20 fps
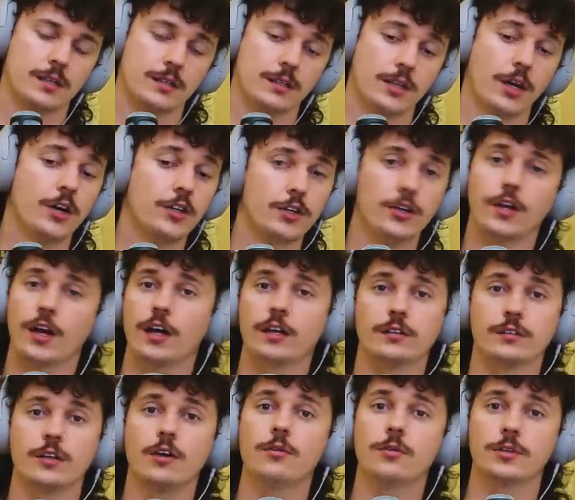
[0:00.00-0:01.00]
yo, dude, I
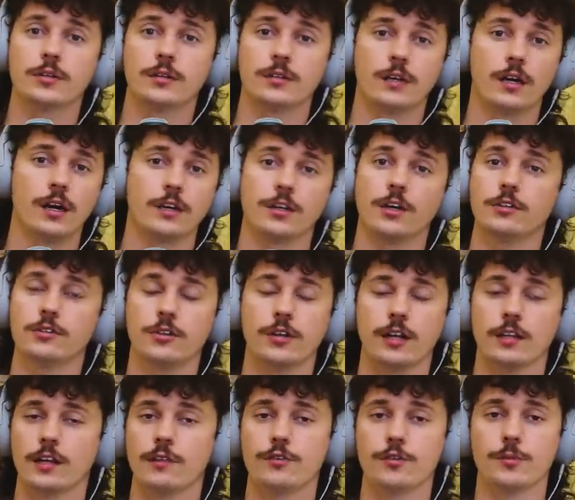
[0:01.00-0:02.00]
love
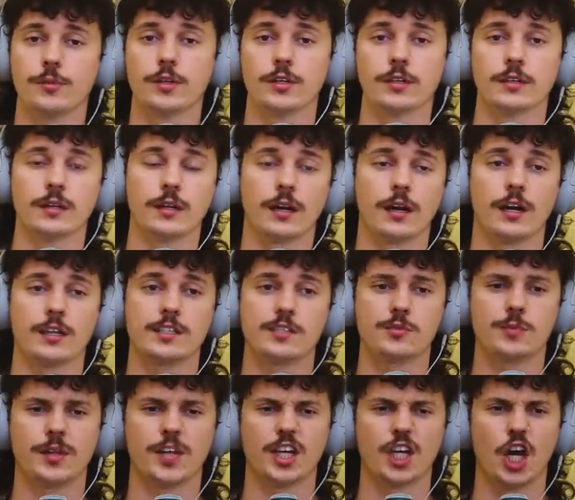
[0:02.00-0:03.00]
your mullet, I
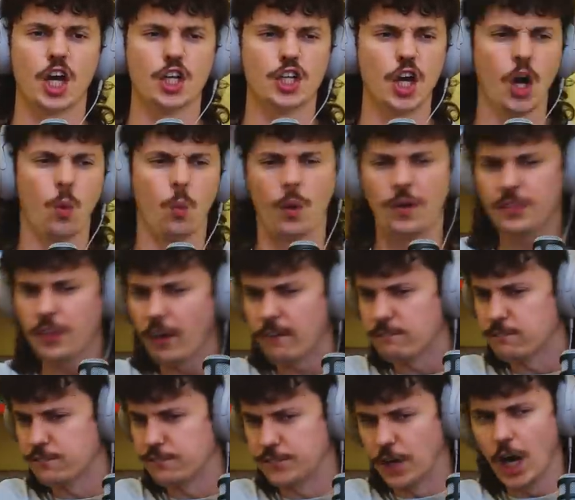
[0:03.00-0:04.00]
should be like, yo, what the
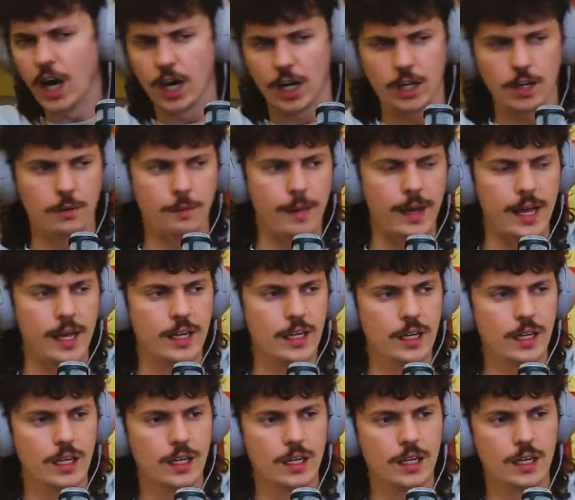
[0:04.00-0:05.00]
fuck, man?